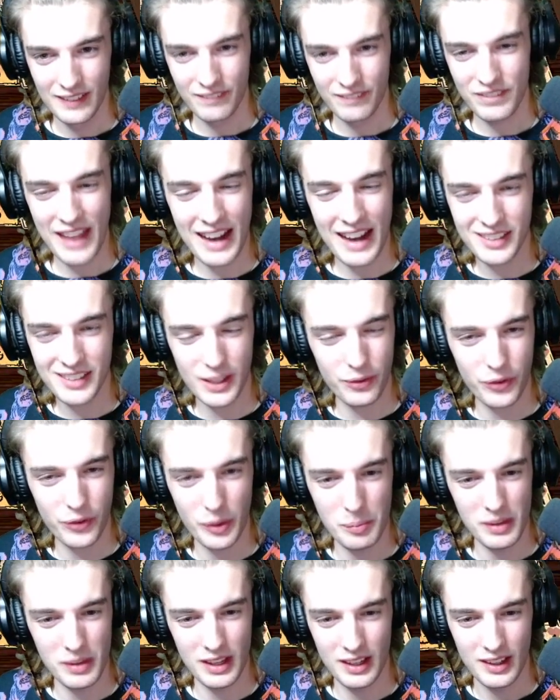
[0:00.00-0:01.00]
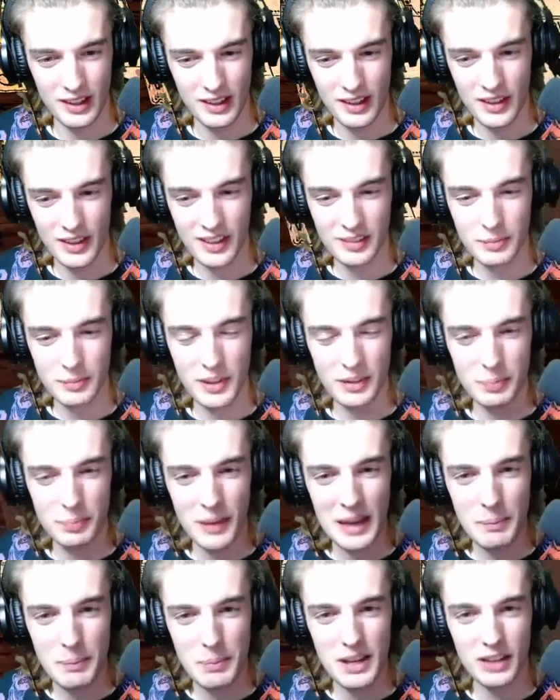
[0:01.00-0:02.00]
That's it for me. This
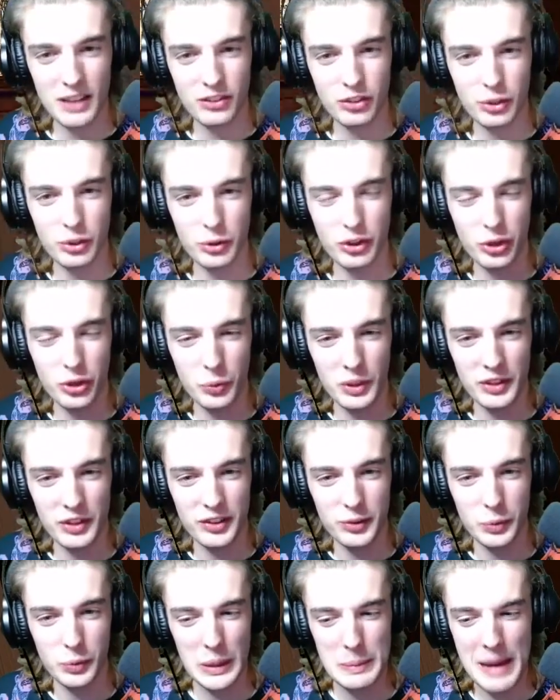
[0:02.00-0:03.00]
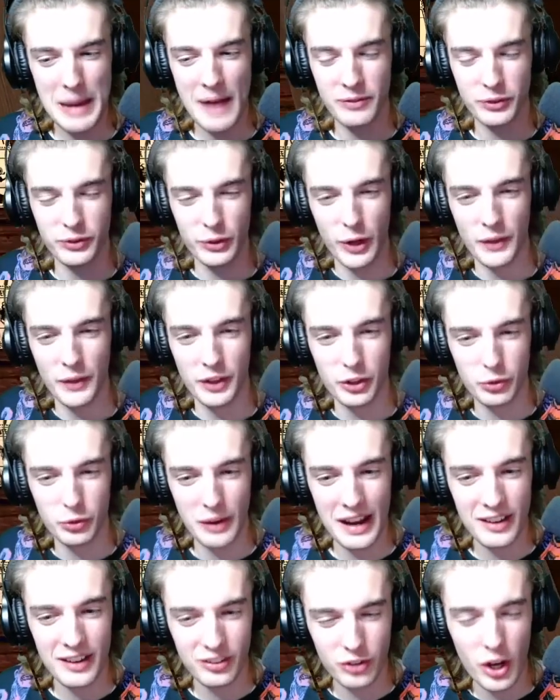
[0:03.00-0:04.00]
might be a 2-3 sweep after all the
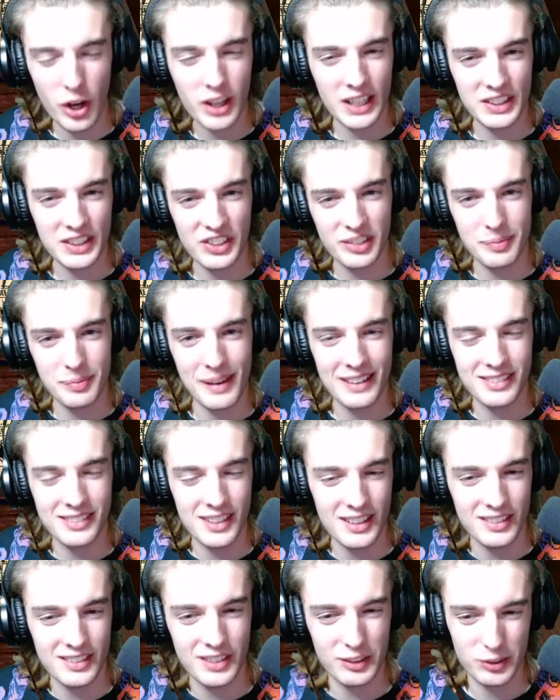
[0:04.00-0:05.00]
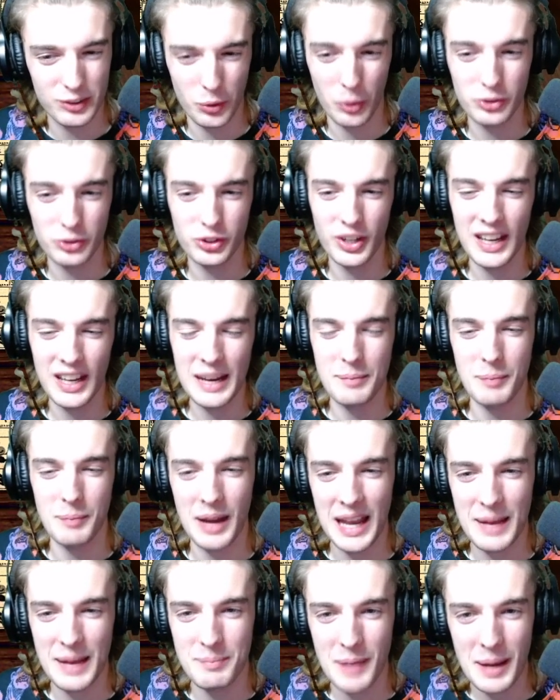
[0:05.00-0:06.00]
trash talking this man did in Discord today. It
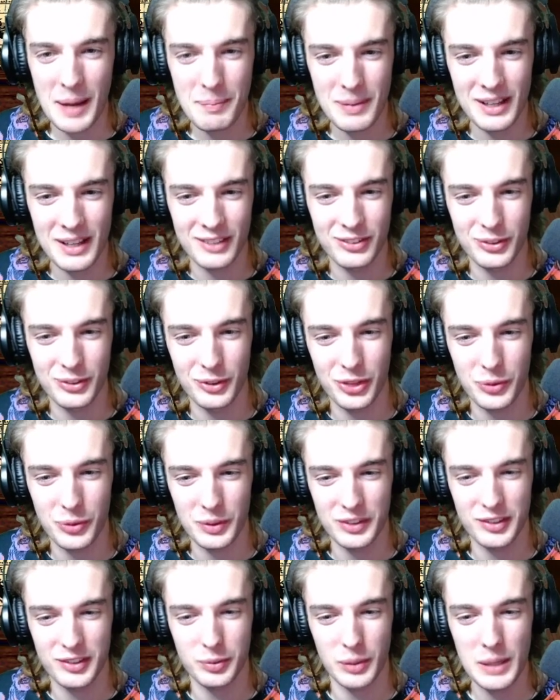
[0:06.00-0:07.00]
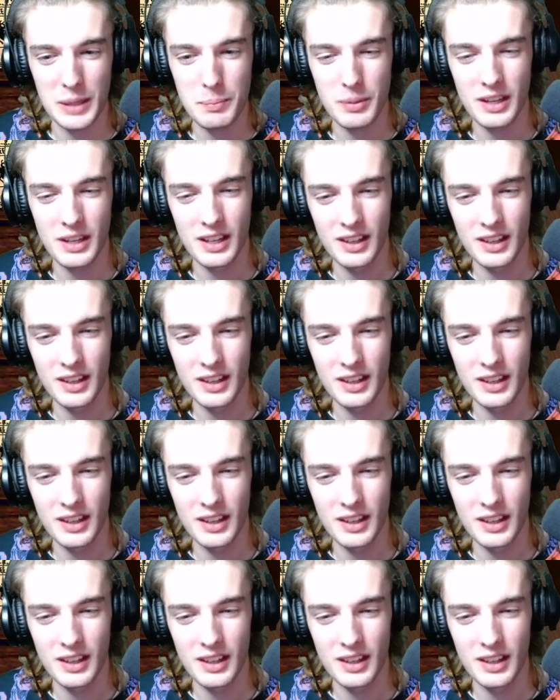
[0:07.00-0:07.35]
might be a 2-3 sweep.